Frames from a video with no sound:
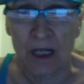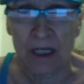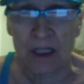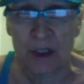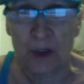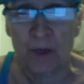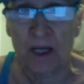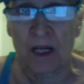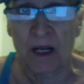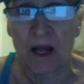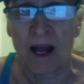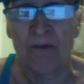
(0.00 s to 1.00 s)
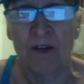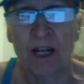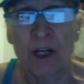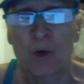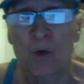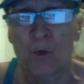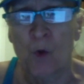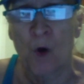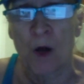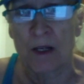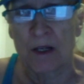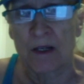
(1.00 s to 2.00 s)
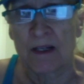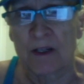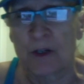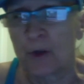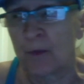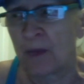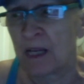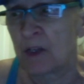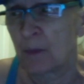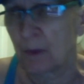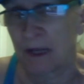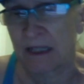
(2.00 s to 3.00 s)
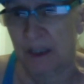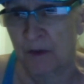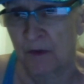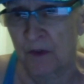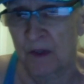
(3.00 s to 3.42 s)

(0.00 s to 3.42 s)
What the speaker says: to being alive, and I don't want to be depressive